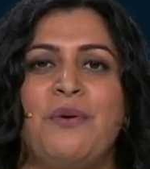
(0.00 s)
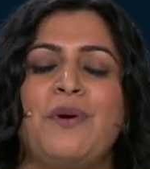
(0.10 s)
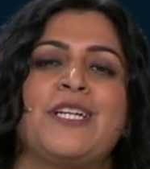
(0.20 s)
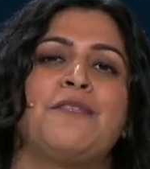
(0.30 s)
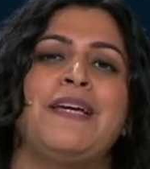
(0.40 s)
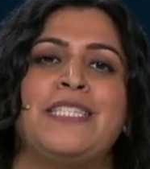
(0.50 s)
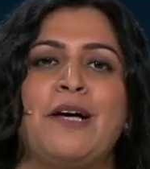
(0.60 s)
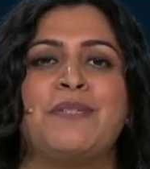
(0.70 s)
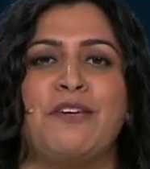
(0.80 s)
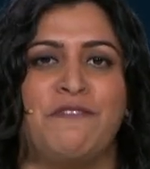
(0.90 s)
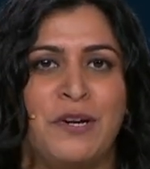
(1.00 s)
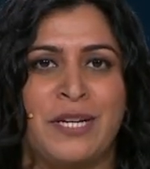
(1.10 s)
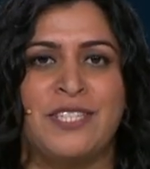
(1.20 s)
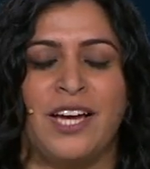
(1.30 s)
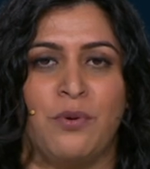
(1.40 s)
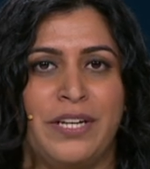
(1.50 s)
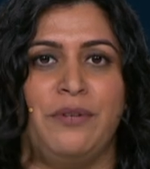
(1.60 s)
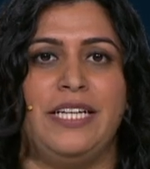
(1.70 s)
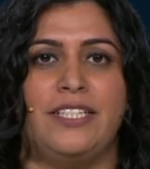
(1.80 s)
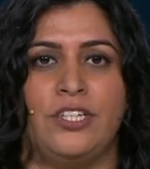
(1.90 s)
Workspace helps you focus on what
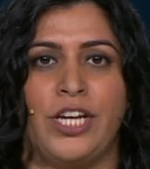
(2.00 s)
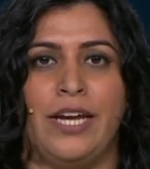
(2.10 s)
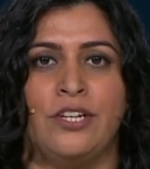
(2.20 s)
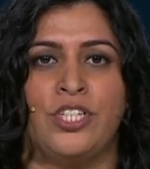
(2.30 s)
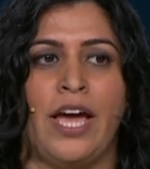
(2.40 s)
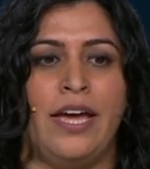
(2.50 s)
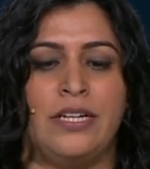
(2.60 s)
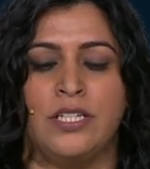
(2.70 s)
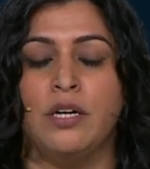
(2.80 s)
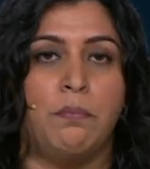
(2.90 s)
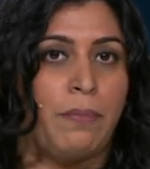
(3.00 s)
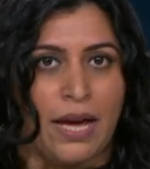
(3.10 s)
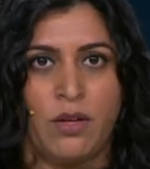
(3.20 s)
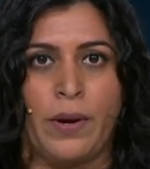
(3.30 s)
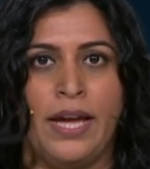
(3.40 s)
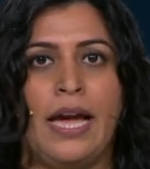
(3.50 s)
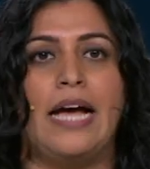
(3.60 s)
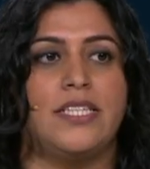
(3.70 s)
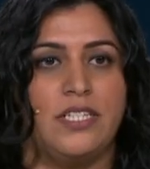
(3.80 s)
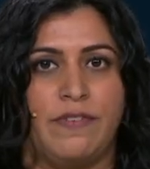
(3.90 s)
you need to change. And by the way,
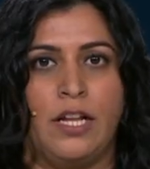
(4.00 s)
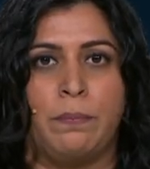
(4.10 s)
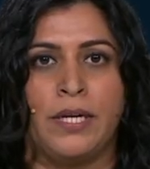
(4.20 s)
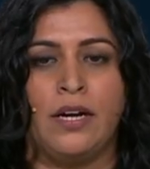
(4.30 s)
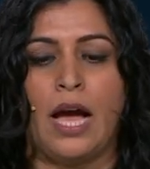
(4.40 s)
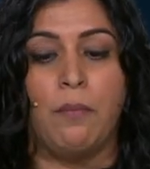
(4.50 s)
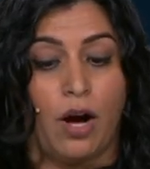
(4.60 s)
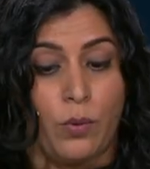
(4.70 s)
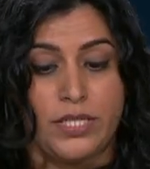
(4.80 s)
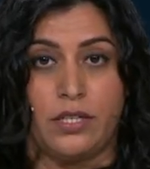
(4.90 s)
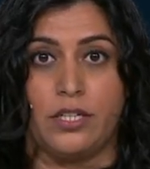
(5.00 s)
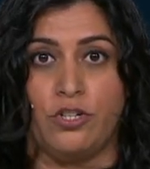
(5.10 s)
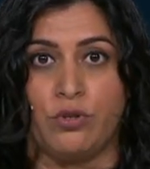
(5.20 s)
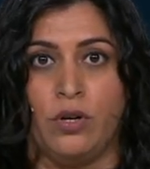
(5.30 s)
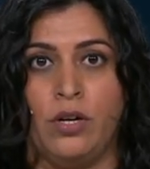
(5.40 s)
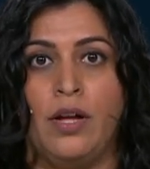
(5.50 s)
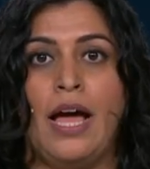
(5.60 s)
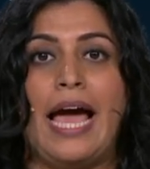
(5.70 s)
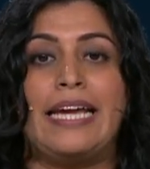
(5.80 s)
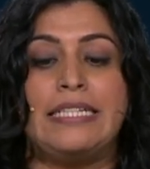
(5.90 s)
as a developer, I'm always in control.
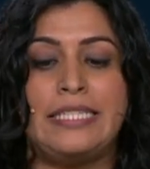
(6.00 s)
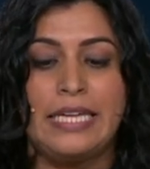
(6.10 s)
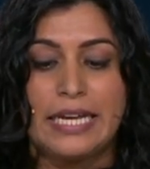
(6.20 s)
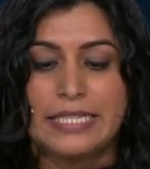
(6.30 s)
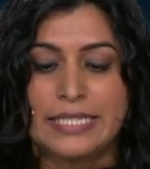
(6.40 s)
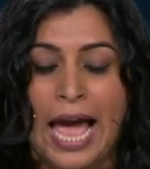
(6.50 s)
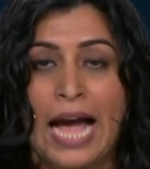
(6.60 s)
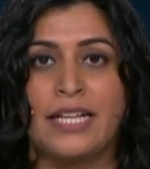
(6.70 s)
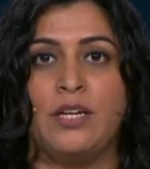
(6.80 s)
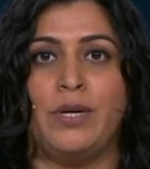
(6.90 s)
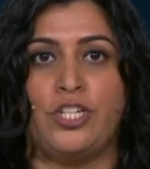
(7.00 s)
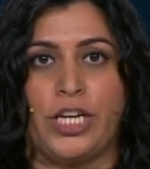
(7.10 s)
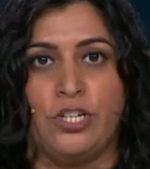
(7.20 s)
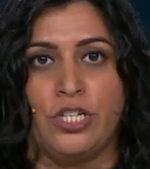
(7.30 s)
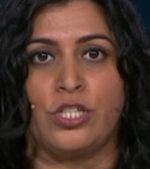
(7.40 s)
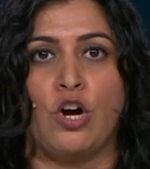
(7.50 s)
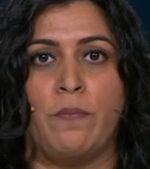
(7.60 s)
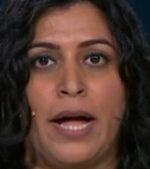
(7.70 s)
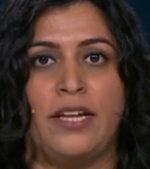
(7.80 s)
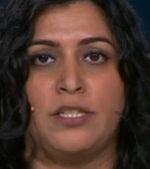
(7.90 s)
I can see exactly what changes
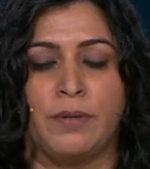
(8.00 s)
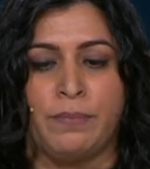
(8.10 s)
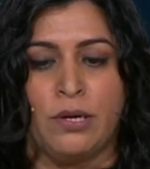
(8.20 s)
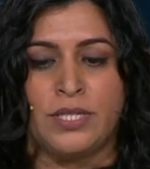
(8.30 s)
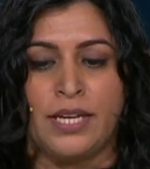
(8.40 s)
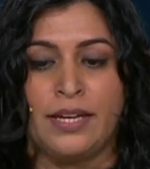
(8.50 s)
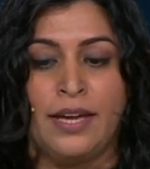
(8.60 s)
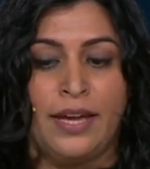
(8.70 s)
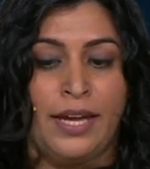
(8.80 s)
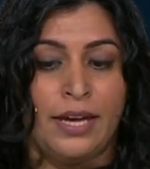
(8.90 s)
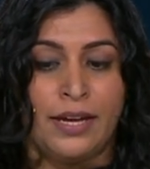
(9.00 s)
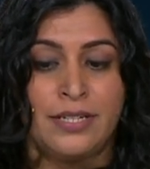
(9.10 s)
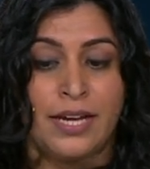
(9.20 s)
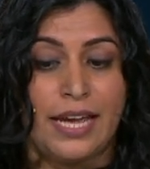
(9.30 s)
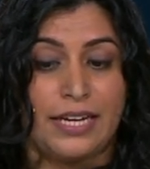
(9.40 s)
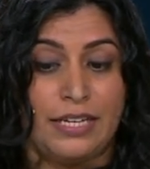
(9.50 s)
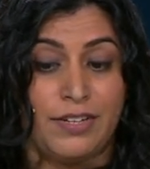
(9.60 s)
Copilot is proposing, and I can